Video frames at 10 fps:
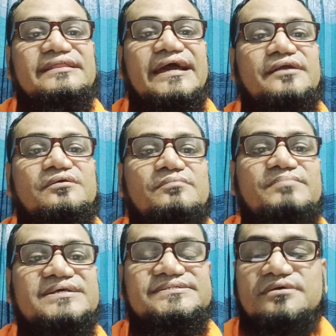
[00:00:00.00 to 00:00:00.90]
Thank you,
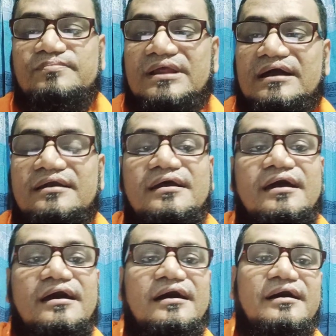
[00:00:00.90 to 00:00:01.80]
best of luck
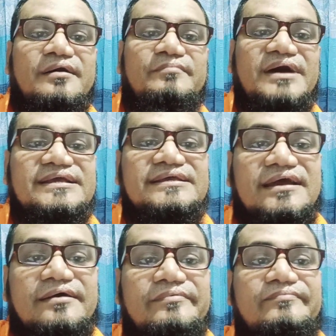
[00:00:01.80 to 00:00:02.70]
my
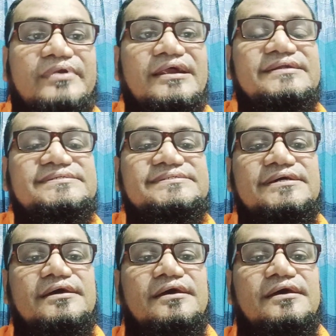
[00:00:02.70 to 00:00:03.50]
friends.